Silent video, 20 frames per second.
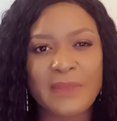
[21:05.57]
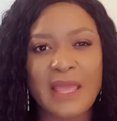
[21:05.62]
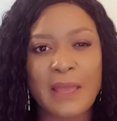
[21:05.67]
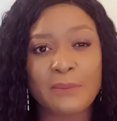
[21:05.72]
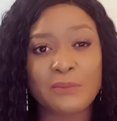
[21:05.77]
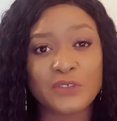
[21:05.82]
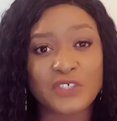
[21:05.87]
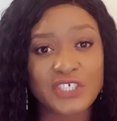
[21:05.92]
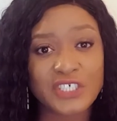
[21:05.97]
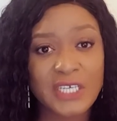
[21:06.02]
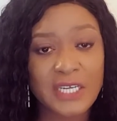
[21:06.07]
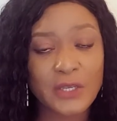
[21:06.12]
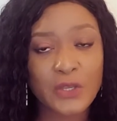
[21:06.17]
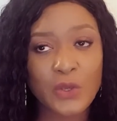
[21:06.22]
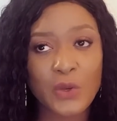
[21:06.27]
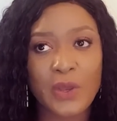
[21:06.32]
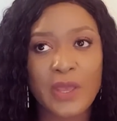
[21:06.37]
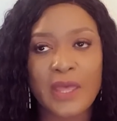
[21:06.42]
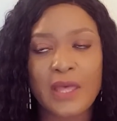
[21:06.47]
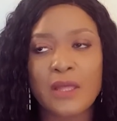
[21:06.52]
They appreciate
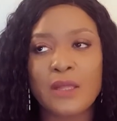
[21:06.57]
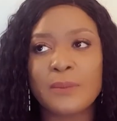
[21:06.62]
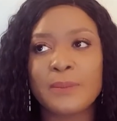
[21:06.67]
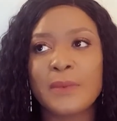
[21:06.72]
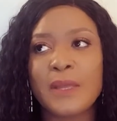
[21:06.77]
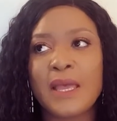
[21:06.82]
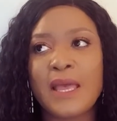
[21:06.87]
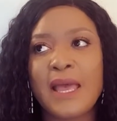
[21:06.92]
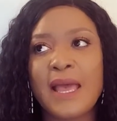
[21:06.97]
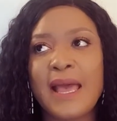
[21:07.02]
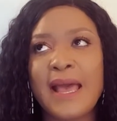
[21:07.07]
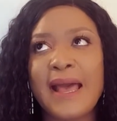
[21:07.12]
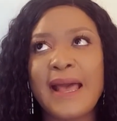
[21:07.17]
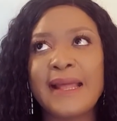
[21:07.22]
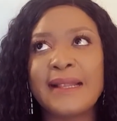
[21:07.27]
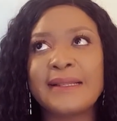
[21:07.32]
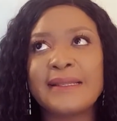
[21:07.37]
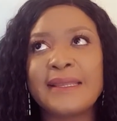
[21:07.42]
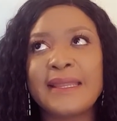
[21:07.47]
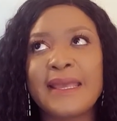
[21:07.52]
your help.
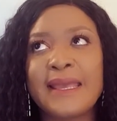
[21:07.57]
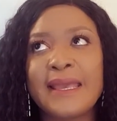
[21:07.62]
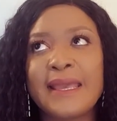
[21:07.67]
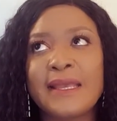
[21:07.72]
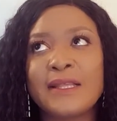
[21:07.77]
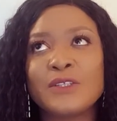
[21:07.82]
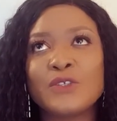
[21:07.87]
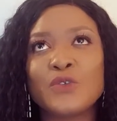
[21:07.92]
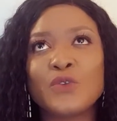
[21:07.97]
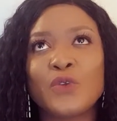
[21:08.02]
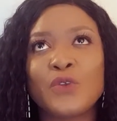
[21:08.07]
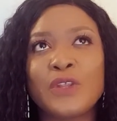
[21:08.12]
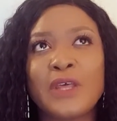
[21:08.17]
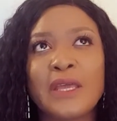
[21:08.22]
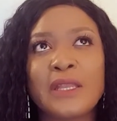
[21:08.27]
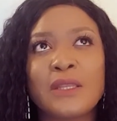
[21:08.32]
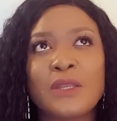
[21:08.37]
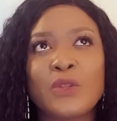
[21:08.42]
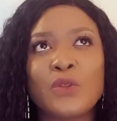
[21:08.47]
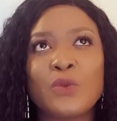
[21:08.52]
And to know
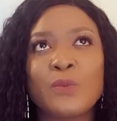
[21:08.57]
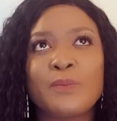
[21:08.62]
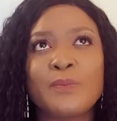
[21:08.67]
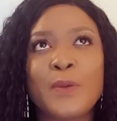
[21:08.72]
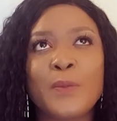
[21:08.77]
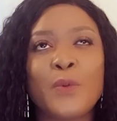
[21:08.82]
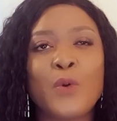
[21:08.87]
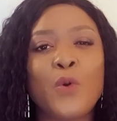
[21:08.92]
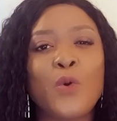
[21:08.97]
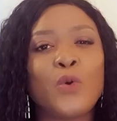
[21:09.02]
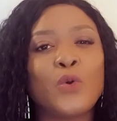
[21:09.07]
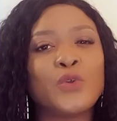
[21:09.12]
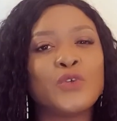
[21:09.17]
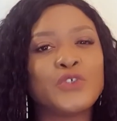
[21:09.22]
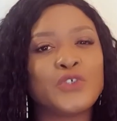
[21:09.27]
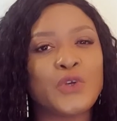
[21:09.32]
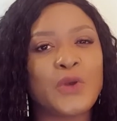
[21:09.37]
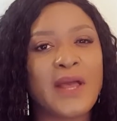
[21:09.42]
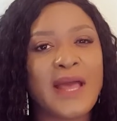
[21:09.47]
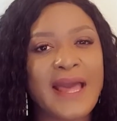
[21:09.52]
that people
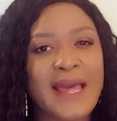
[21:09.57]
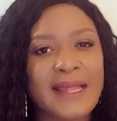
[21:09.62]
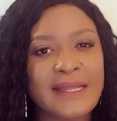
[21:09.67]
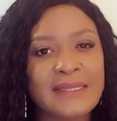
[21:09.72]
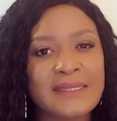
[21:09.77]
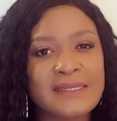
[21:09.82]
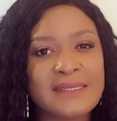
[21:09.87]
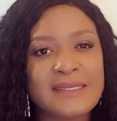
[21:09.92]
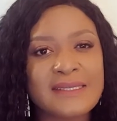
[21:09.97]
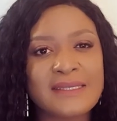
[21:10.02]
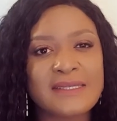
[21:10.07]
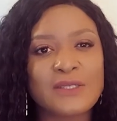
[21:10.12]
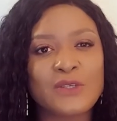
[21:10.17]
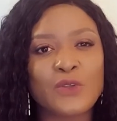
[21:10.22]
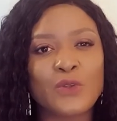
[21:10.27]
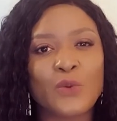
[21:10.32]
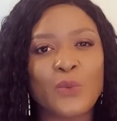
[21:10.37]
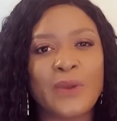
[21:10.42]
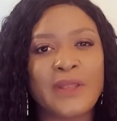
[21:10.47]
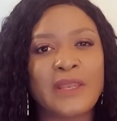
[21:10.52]
hold your hands,
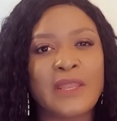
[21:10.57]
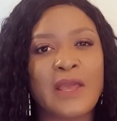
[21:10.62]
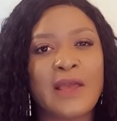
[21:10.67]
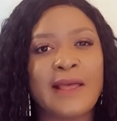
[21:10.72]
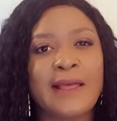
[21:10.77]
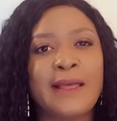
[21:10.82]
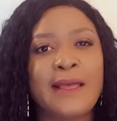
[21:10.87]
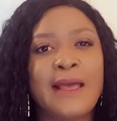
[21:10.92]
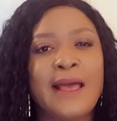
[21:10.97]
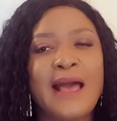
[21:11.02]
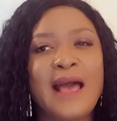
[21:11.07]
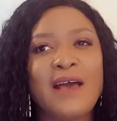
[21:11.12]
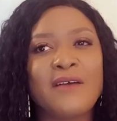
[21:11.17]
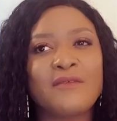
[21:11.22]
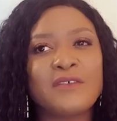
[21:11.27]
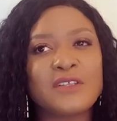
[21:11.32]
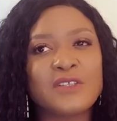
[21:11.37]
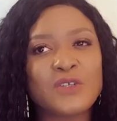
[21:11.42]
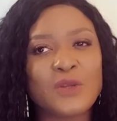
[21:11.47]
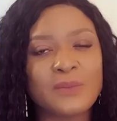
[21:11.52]
you know, when they are
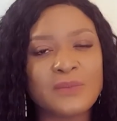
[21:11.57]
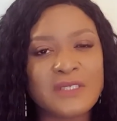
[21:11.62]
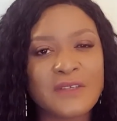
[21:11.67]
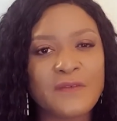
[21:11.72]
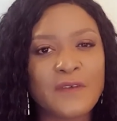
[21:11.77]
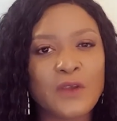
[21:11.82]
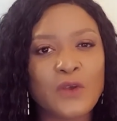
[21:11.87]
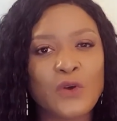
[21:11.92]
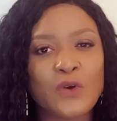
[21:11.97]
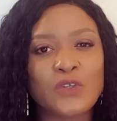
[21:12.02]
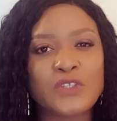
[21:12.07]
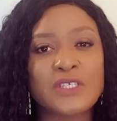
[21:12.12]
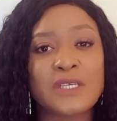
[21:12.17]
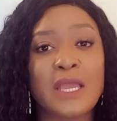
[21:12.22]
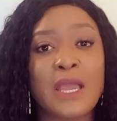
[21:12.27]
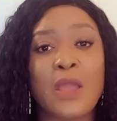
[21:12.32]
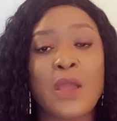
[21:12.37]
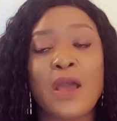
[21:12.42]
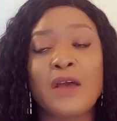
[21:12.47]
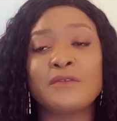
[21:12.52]
having some
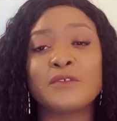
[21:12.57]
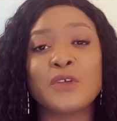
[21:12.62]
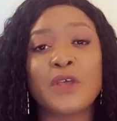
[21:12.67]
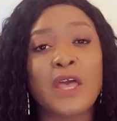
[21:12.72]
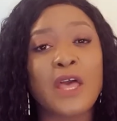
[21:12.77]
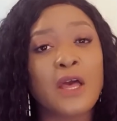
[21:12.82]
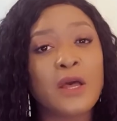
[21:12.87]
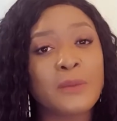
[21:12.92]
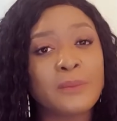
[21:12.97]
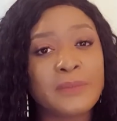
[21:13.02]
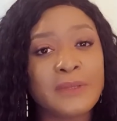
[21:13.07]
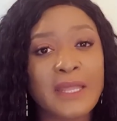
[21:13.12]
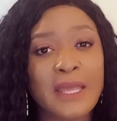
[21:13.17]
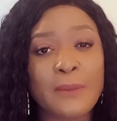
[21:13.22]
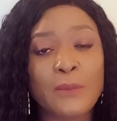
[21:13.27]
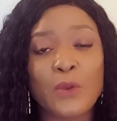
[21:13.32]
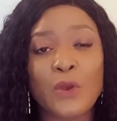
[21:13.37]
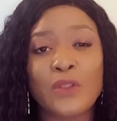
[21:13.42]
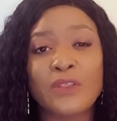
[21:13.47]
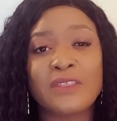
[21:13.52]
difficulty and you have to help
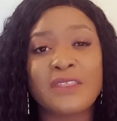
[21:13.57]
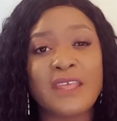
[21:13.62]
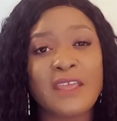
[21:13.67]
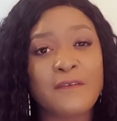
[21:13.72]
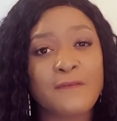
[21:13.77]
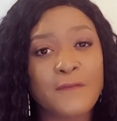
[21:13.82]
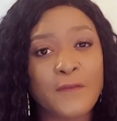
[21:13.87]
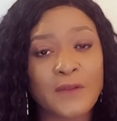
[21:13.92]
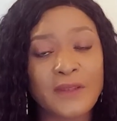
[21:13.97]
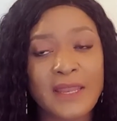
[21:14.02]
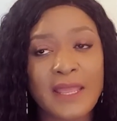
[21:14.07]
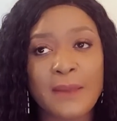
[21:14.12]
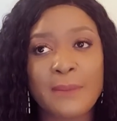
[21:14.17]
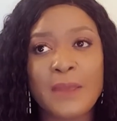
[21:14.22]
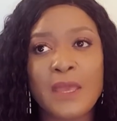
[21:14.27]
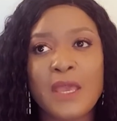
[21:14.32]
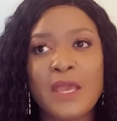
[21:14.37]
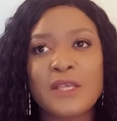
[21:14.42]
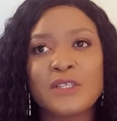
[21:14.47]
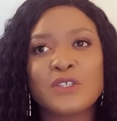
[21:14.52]
them, you're there for them.
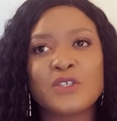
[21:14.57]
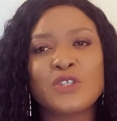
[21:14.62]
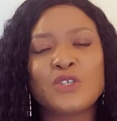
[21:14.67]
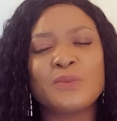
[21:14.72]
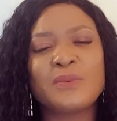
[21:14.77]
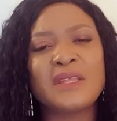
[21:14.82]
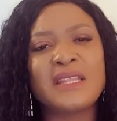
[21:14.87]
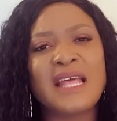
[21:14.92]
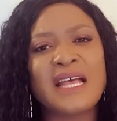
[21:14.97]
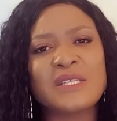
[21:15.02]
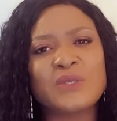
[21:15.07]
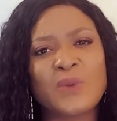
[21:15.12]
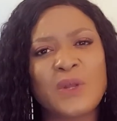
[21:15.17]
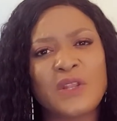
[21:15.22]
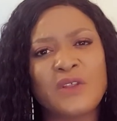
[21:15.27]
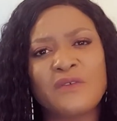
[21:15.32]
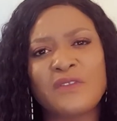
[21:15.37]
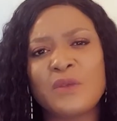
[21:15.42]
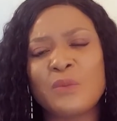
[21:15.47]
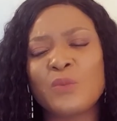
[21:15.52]
So to me, that's
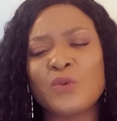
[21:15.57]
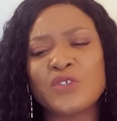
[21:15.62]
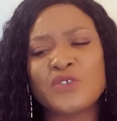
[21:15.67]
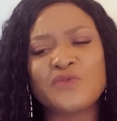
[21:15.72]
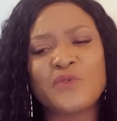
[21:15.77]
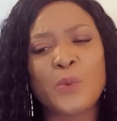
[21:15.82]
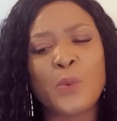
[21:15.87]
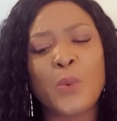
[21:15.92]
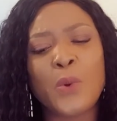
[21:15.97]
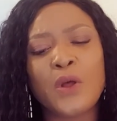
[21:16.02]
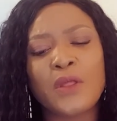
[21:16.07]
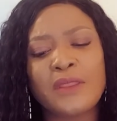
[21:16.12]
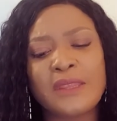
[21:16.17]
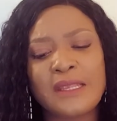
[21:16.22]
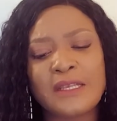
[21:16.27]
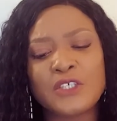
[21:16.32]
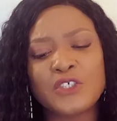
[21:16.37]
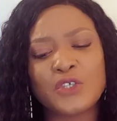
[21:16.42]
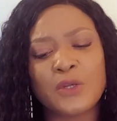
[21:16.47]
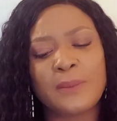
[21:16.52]
one of the most
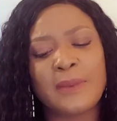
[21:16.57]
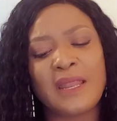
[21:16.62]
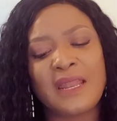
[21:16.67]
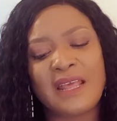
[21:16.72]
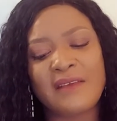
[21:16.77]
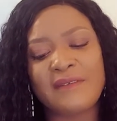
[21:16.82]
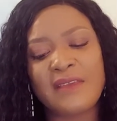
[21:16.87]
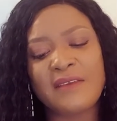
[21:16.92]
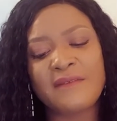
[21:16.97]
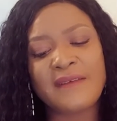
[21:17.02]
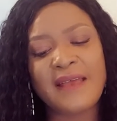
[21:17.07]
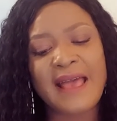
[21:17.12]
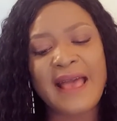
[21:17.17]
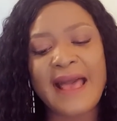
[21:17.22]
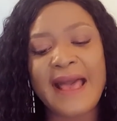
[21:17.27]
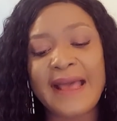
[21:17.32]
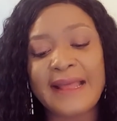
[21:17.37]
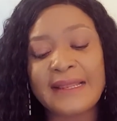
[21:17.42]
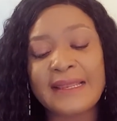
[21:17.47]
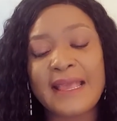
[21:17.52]
rewarding job that I've ever
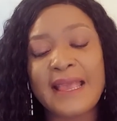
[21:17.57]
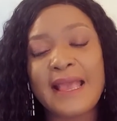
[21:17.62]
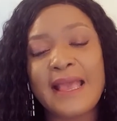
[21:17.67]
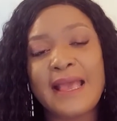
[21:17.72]
had.